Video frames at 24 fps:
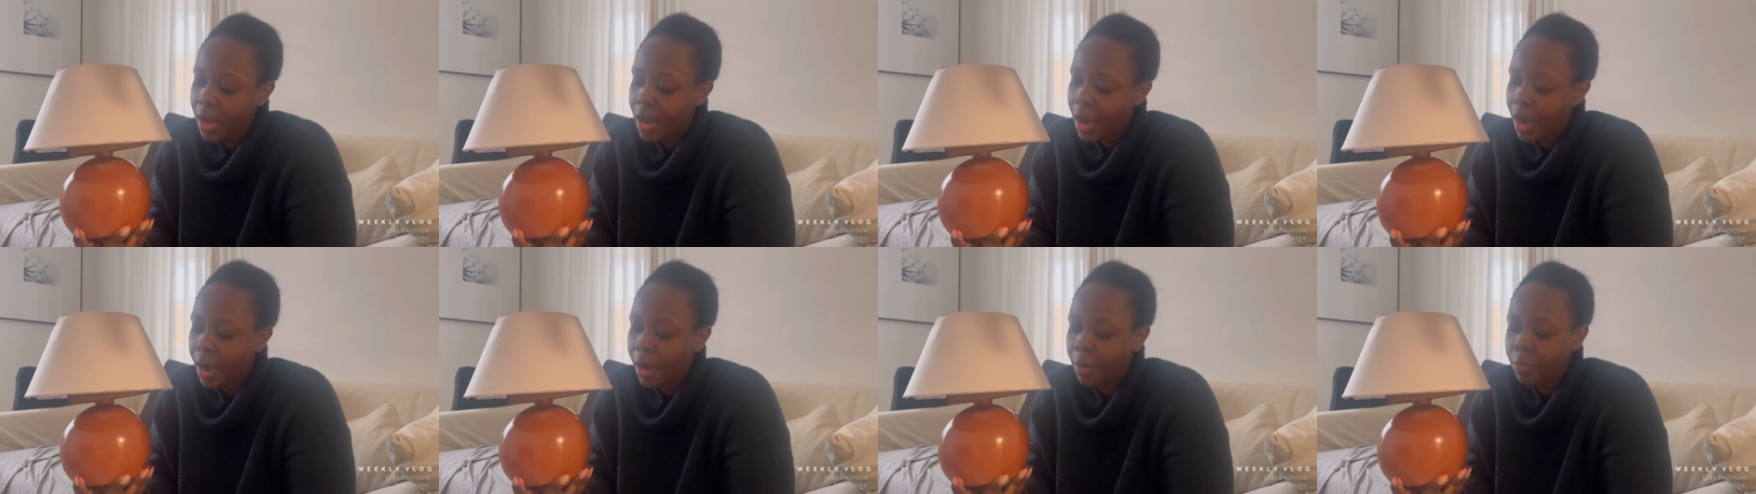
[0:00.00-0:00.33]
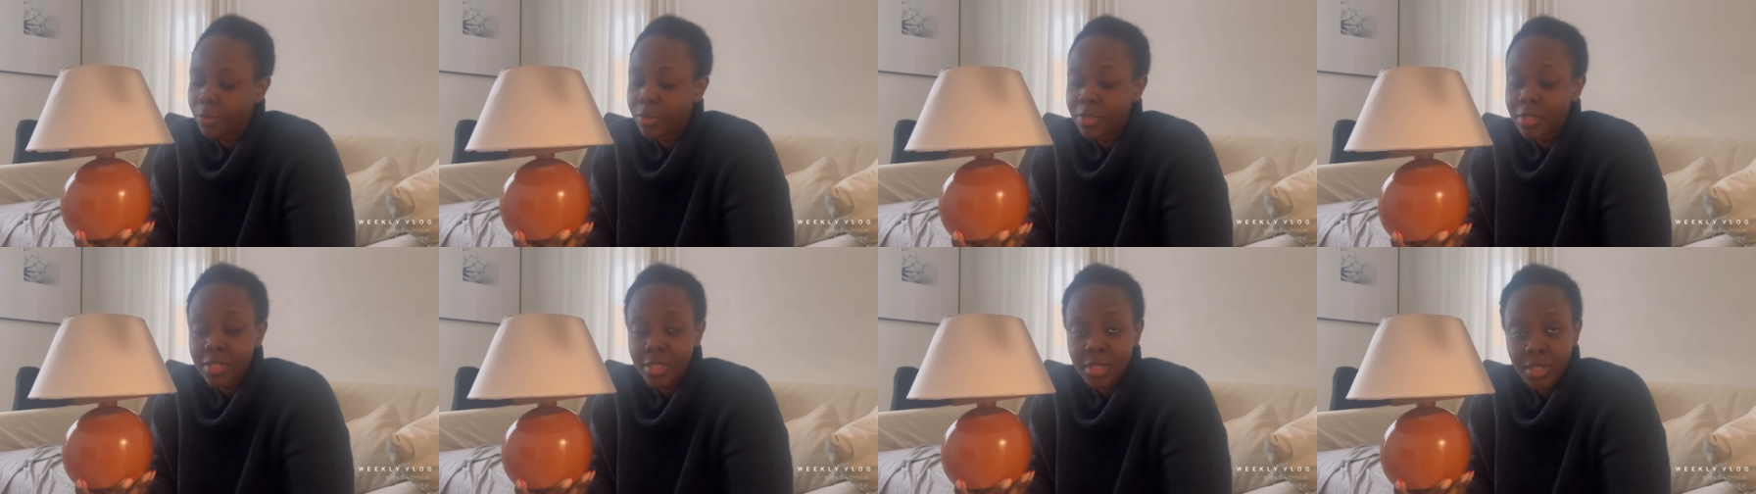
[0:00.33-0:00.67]
I
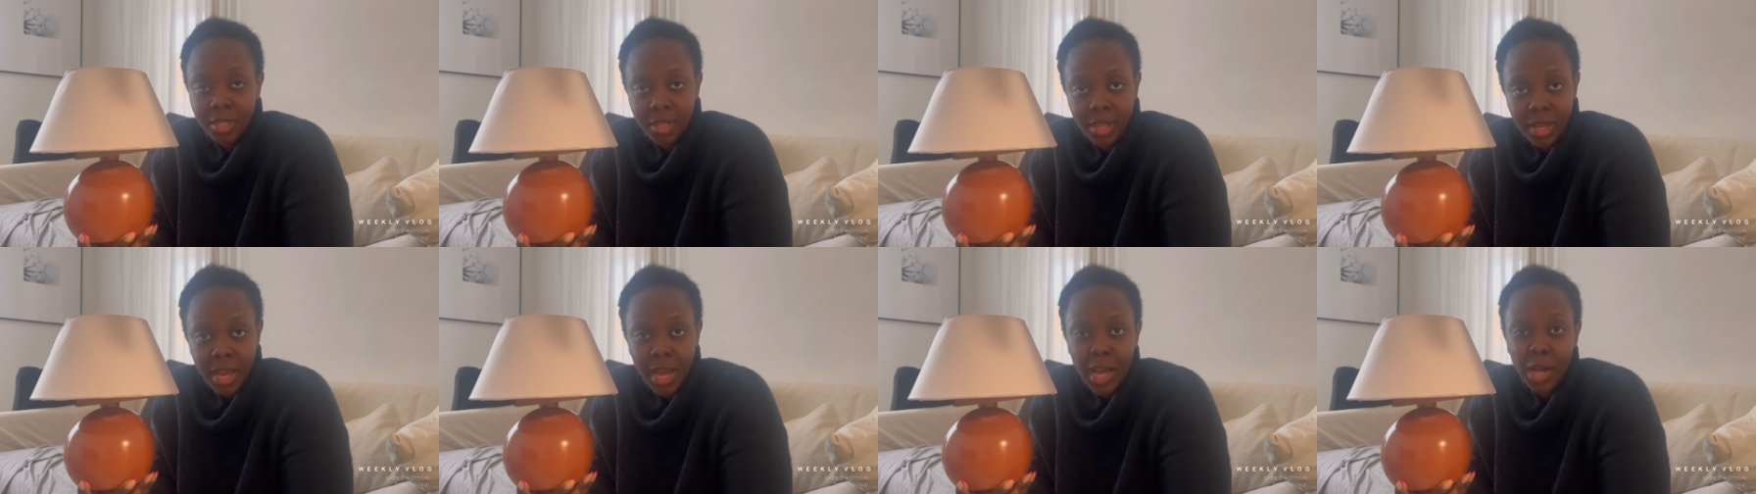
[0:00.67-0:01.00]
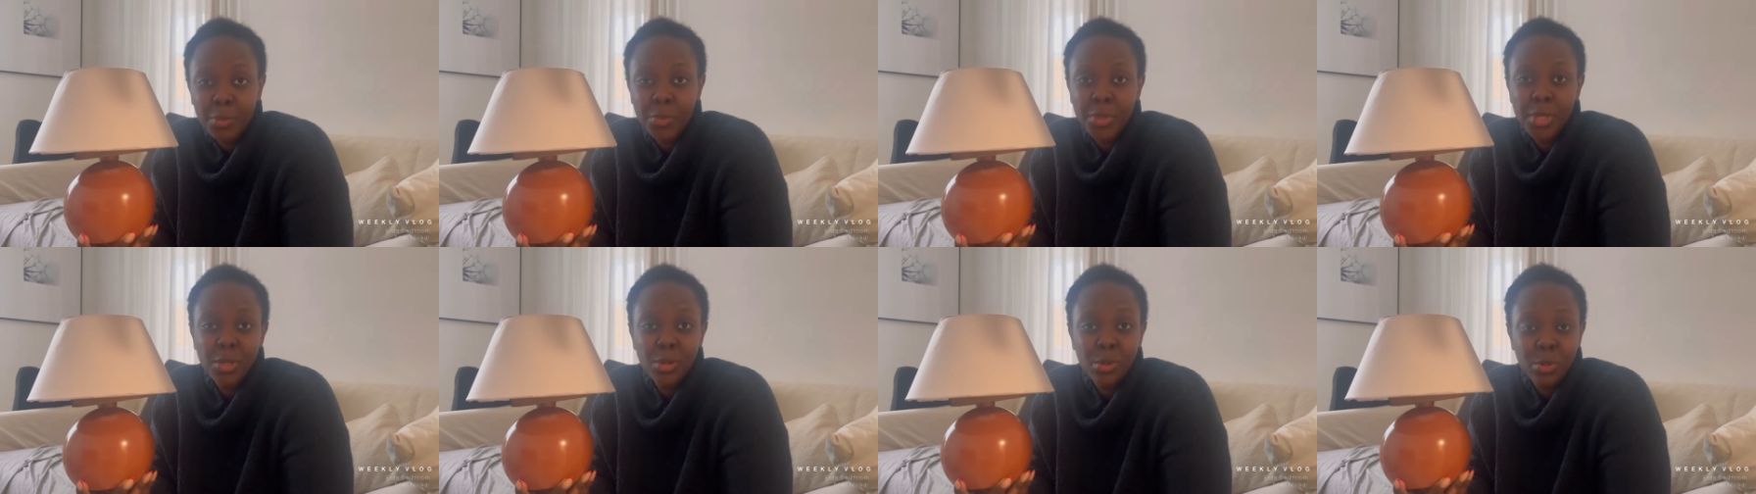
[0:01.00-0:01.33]
will see how
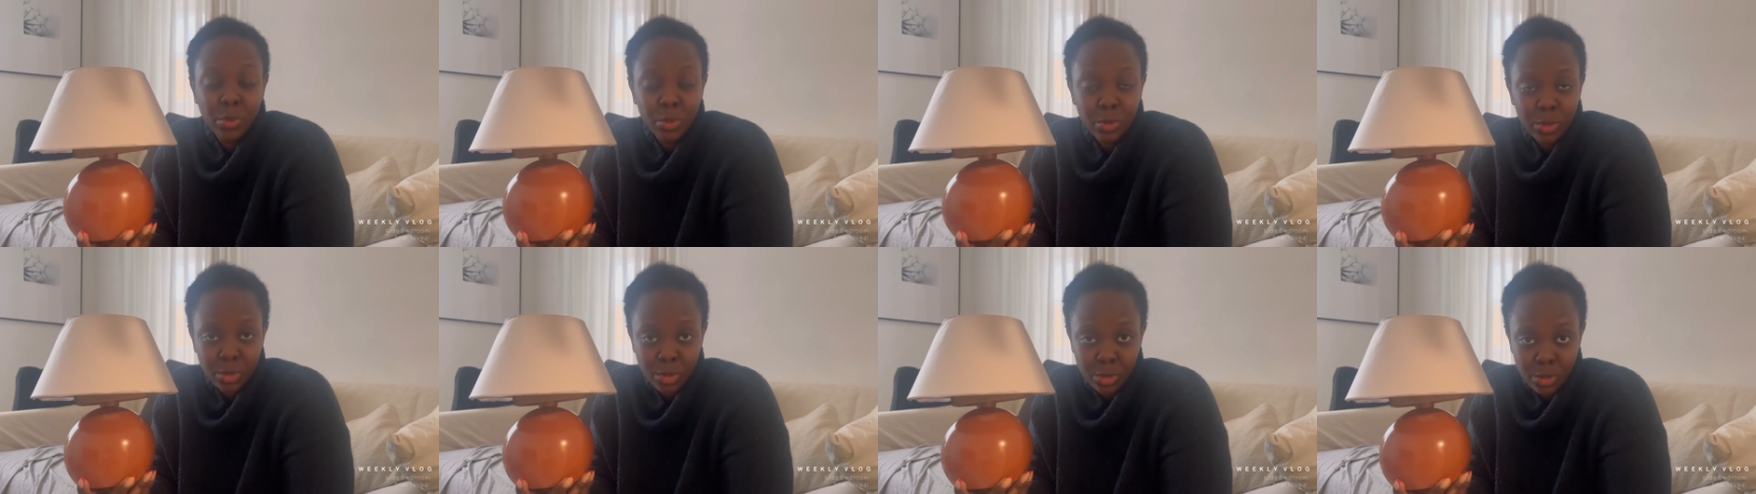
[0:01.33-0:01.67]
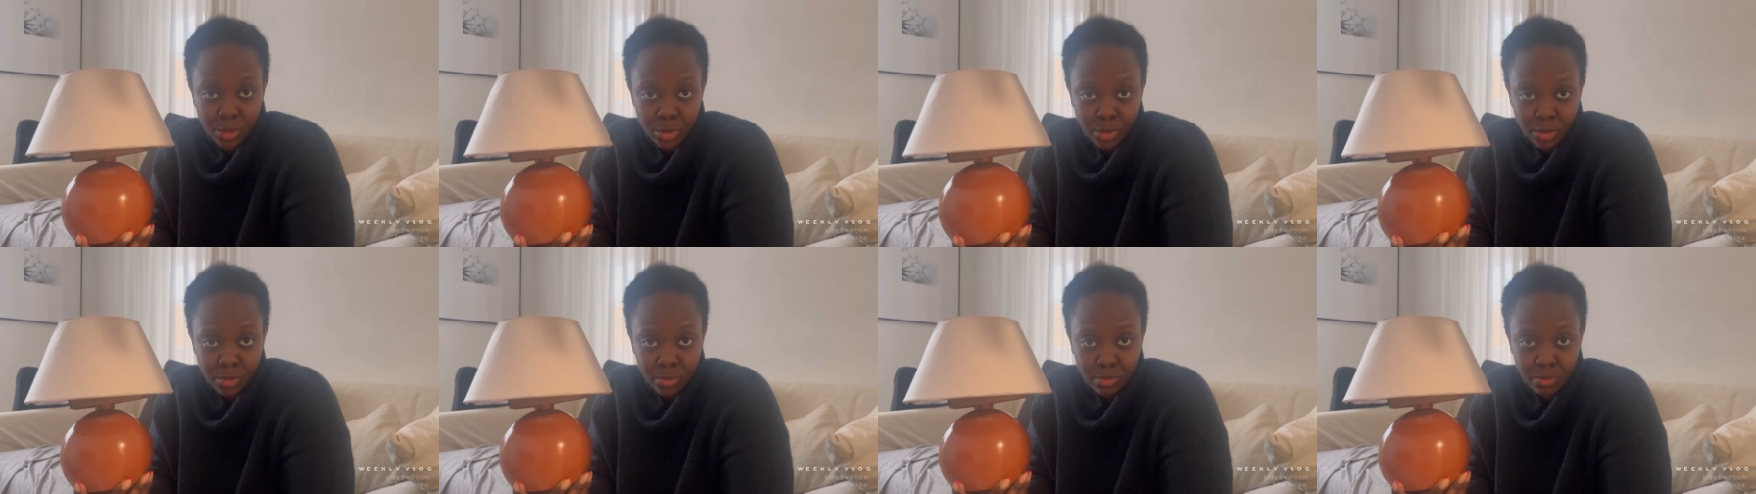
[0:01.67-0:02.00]
it
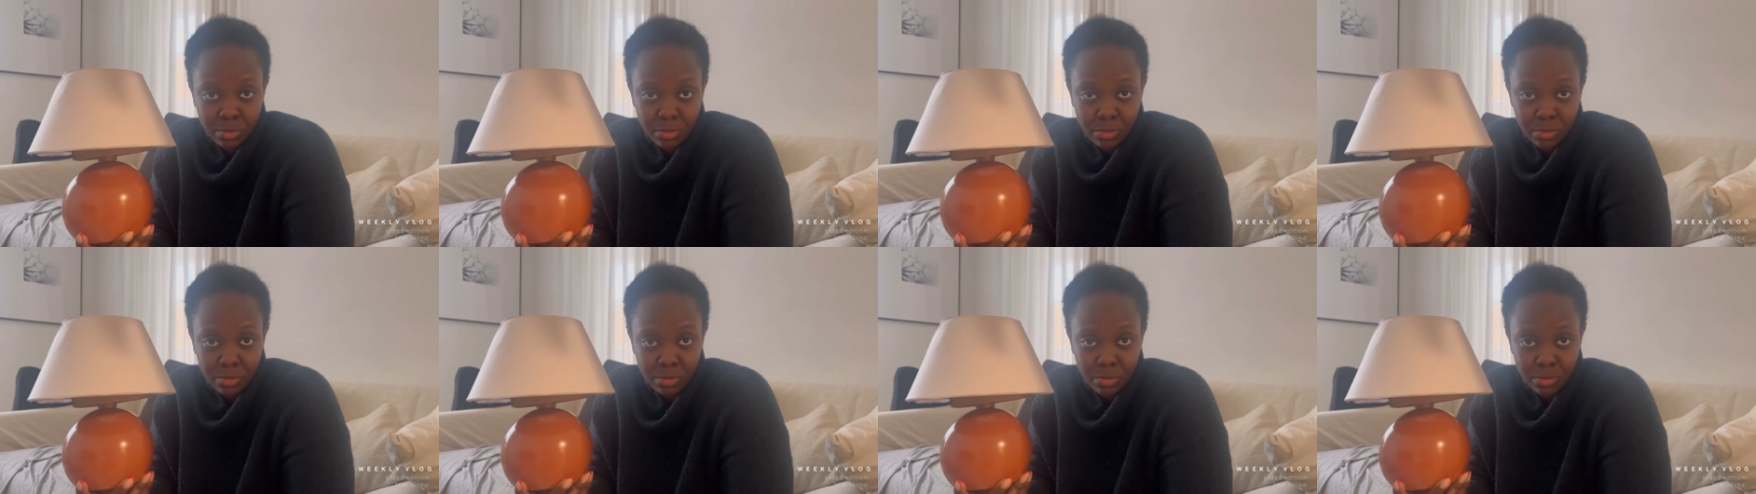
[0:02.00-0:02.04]
looks